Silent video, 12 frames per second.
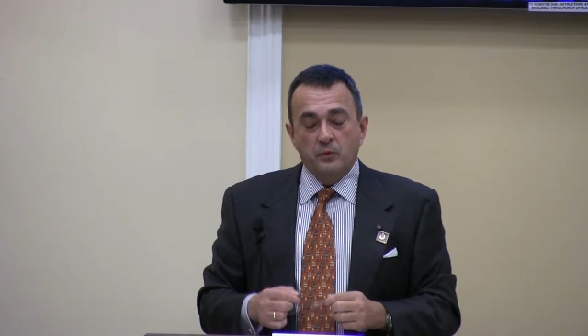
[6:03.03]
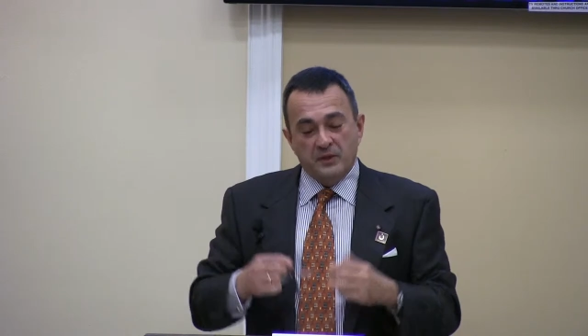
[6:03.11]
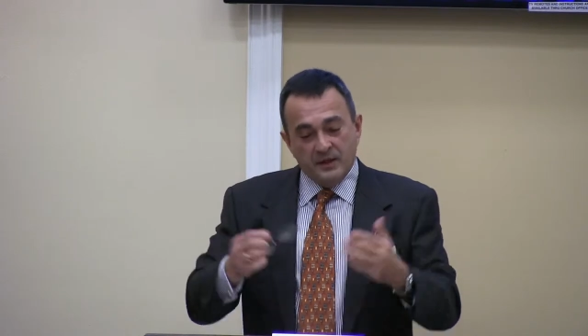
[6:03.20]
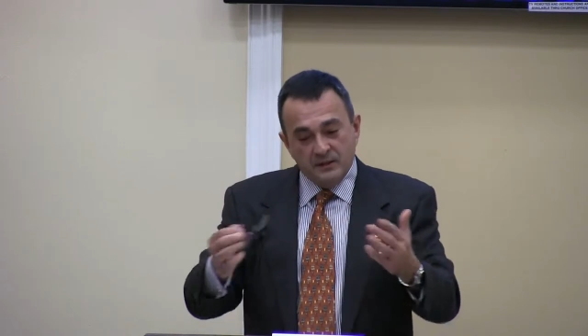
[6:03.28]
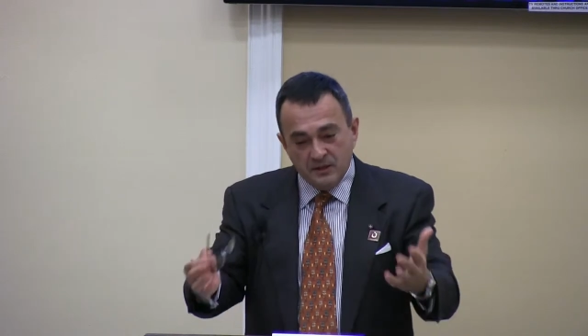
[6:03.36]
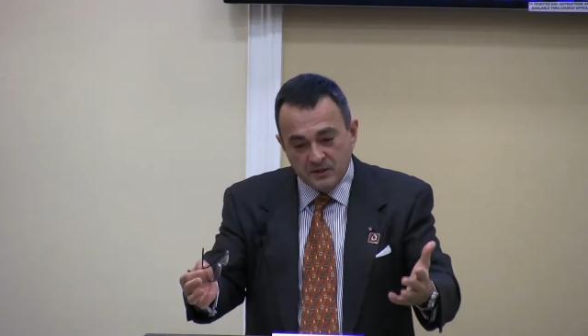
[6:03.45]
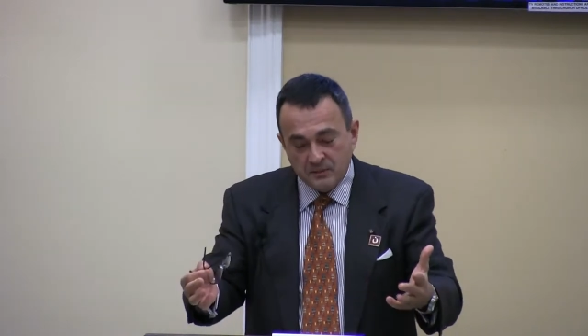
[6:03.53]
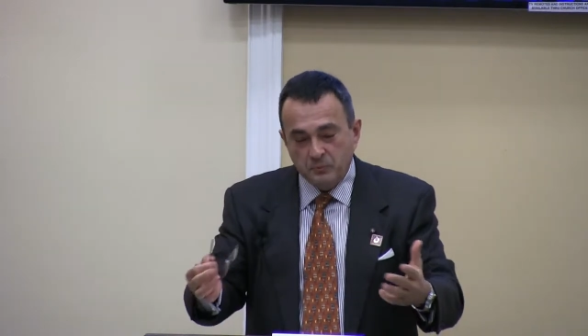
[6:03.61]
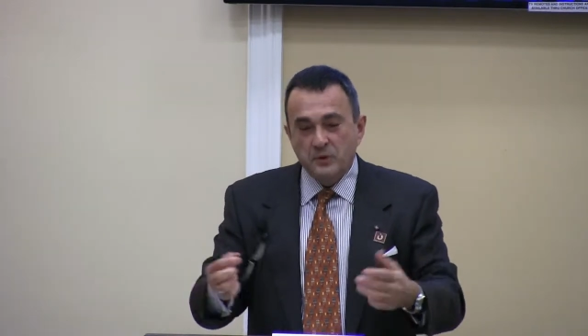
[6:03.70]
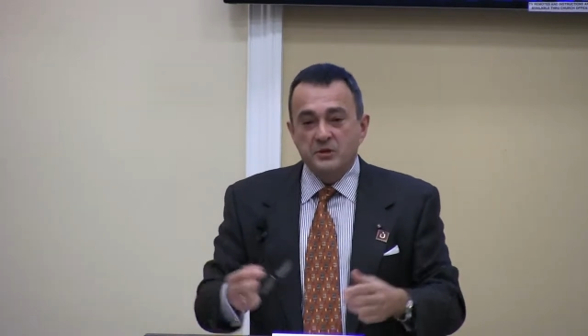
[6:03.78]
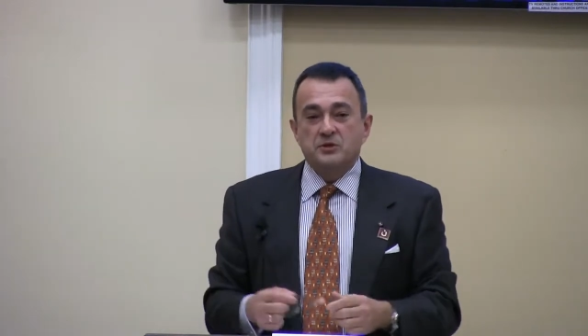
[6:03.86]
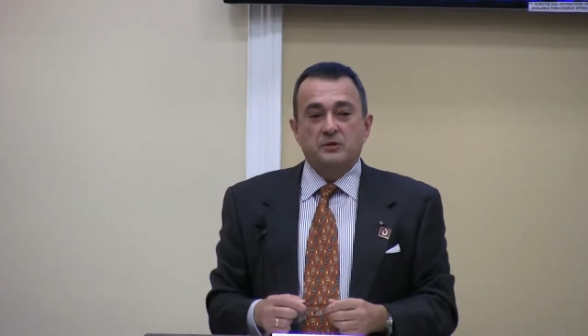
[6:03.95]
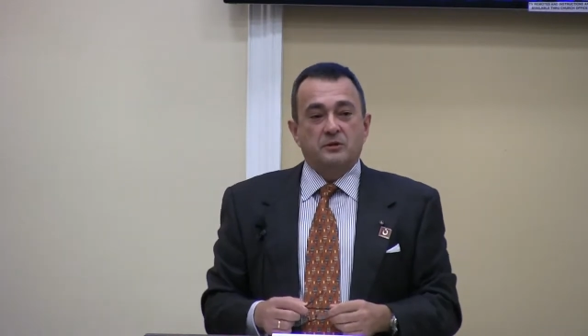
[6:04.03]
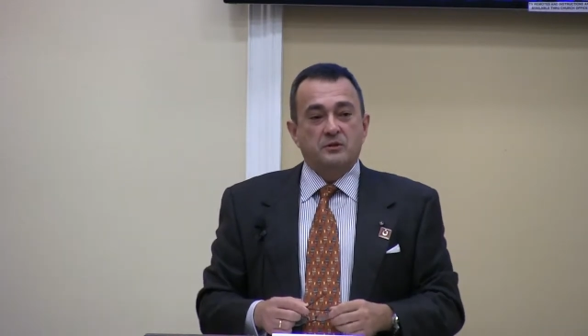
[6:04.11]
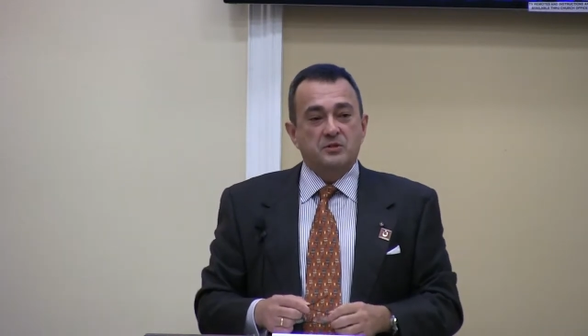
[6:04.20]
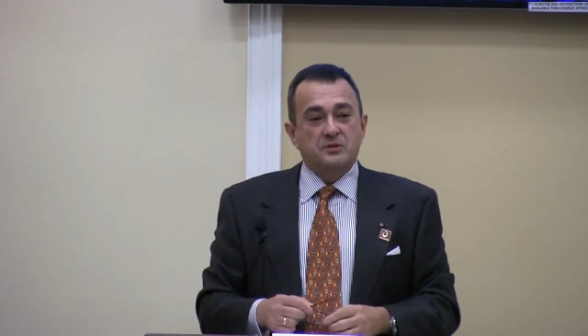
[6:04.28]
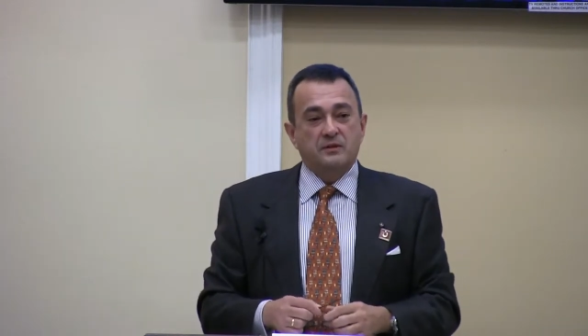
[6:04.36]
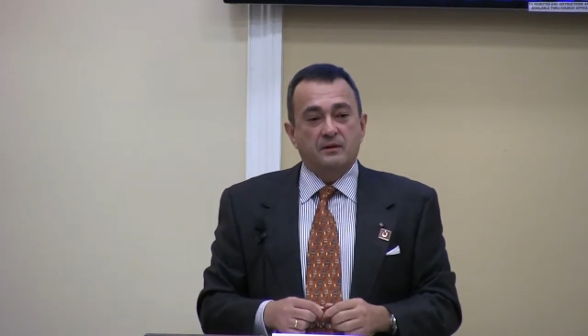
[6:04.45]
we then did some
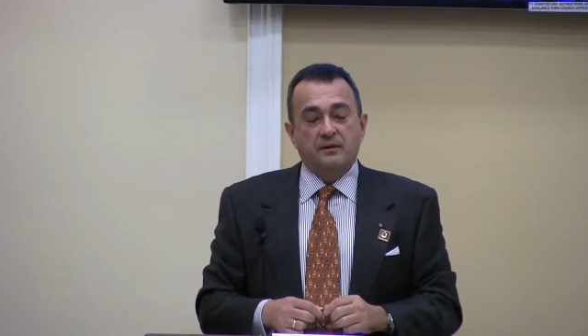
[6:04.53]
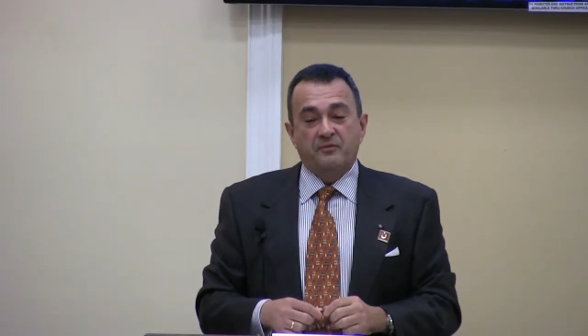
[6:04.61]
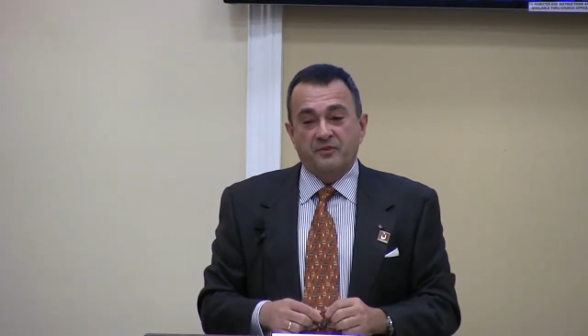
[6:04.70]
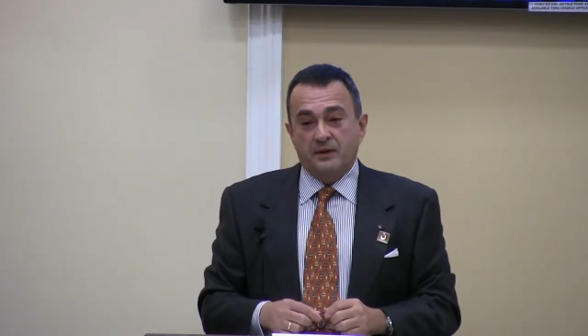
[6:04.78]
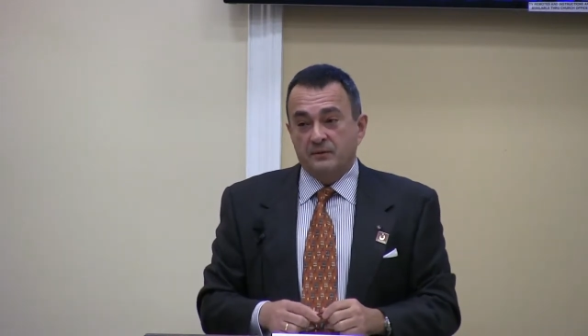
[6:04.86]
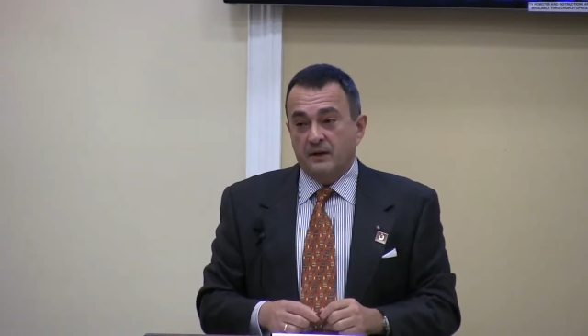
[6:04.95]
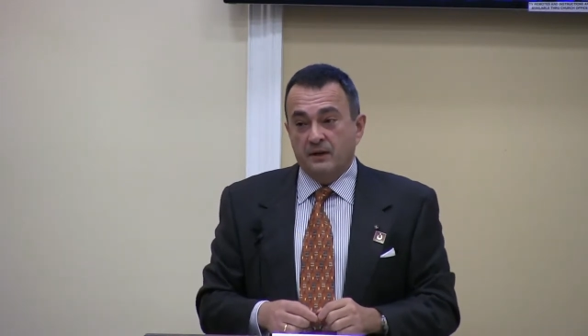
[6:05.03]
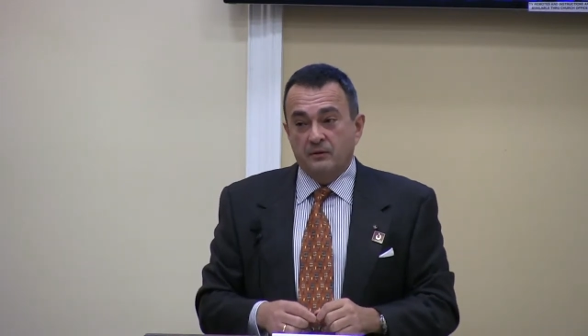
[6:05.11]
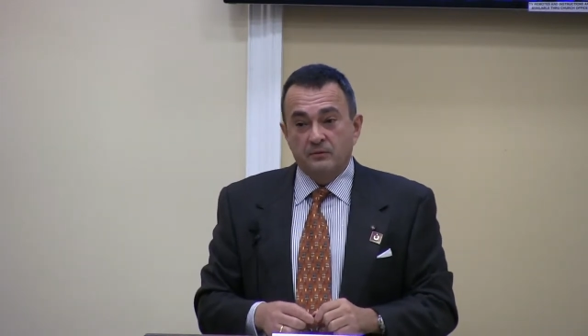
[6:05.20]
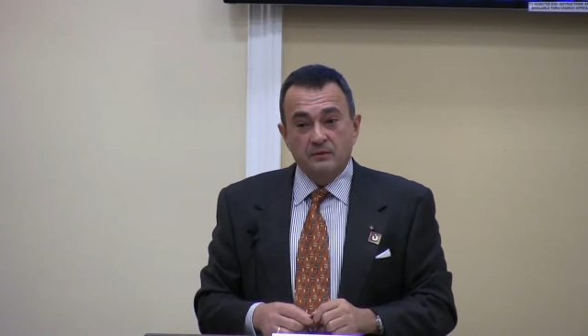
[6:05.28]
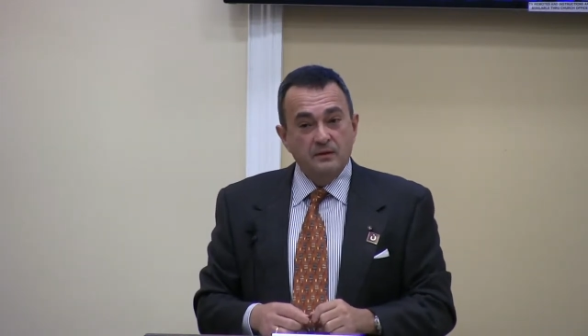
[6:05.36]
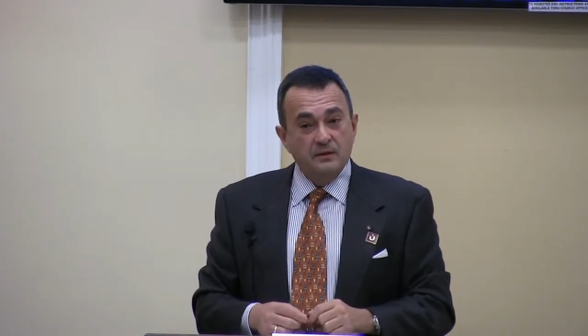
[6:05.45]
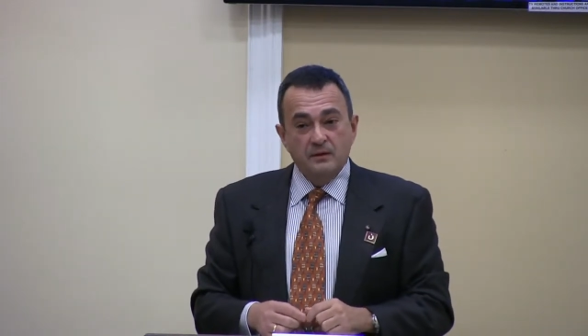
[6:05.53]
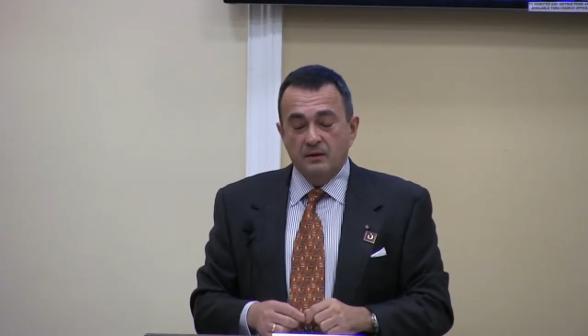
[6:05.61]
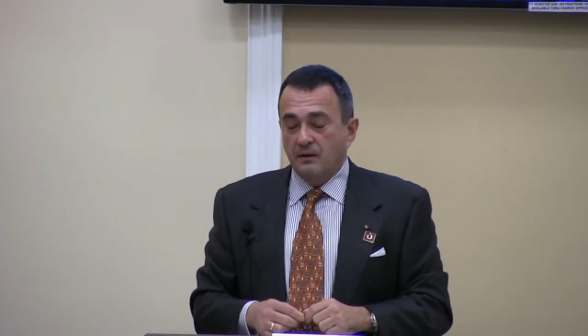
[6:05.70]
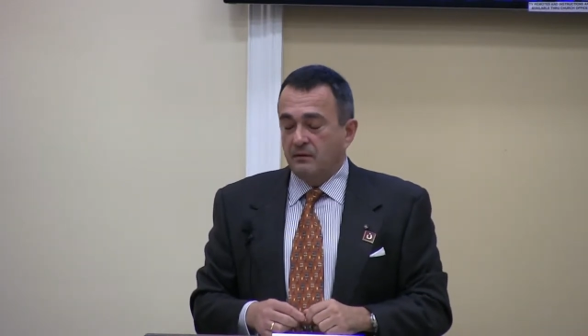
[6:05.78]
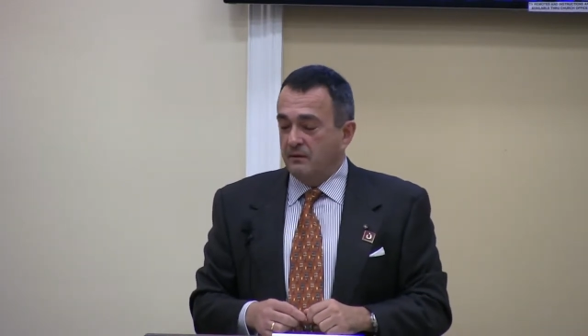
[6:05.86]
research and found out